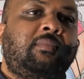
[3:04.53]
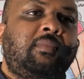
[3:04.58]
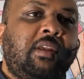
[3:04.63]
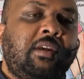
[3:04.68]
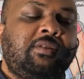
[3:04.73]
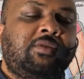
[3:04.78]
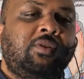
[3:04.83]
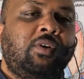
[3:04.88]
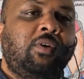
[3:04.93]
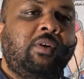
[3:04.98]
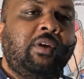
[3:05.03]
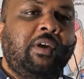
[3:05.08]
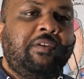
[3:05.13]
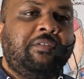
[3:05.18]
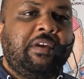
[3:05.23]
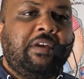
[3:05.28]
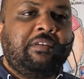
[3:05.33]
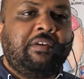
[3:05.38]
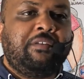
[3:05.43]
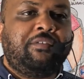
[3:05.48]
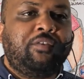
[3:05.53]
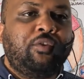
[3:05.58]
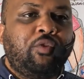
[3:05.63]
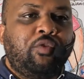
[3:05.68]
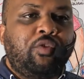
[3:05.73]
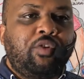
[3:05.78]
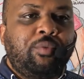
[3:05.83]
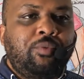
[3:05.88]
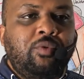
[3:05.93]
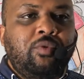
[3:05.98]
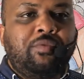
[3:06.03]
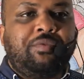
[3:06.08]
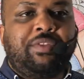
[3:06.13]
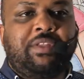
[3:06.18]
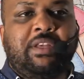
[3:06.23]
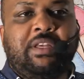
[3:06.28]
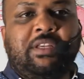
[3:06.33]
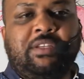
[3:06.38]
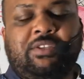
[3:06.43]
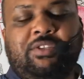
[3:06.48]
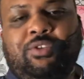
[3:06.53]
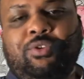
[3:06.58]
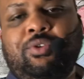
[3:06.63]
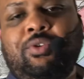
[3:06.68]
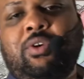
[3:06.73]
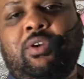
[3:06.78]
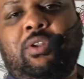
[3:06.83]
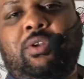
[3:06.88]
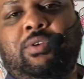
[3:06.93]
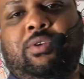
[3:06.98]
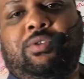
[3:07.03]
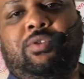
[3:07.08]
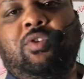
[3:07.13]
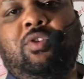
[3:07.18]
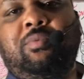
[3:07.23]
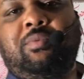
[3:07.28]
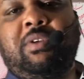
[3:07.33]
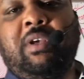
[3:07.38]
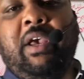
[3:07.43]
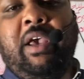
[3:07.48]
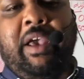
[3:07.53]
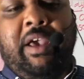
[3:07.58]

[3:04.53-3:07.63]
so if you remove these nucleosomes